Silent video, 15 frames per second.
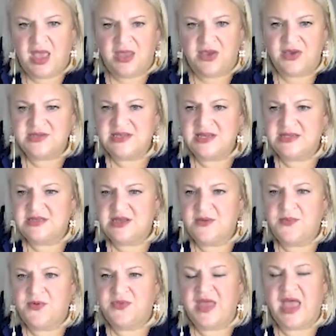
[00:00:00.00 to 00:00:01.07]
Use an
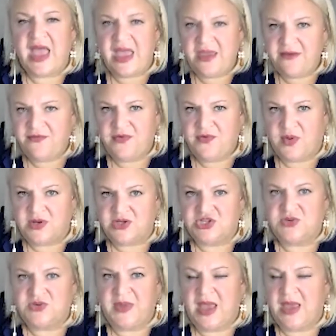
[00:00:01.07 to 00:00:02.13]
example that everyone
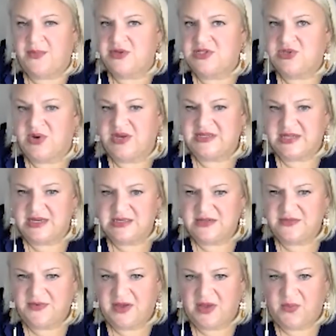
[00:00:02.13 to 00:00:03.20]
should be able to
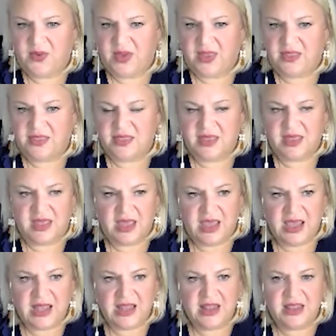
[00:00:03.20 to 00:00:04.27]
identify with.
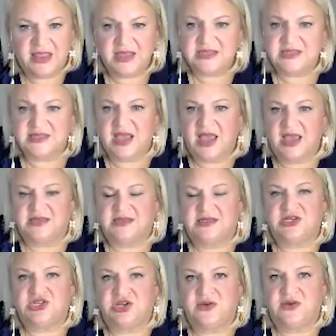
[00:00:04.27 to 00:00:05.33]
In this case, it
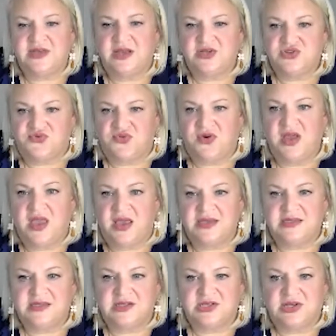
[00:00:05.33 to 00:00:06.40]
shows how dry
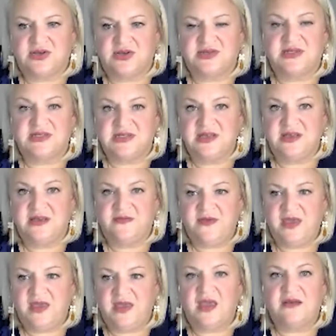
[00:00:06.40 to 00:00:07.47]
ice is used in
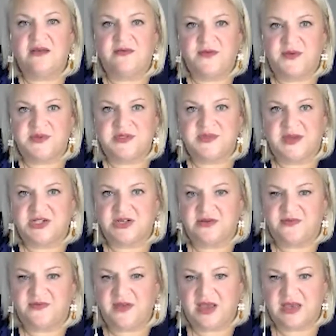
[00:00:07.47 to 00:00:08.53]
TV and film special
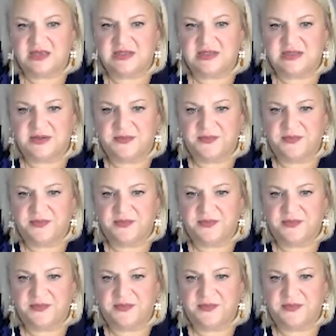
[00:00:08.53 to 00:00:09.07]
effects.